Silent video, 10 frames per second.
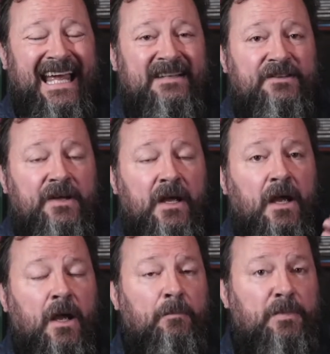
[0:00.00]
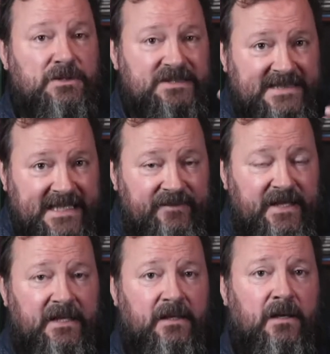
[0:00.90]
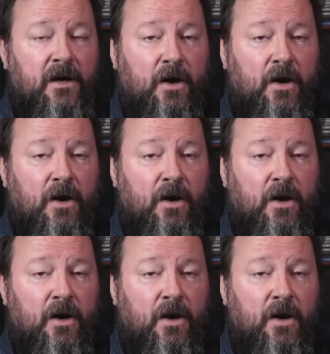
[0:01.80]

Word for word: at perceiving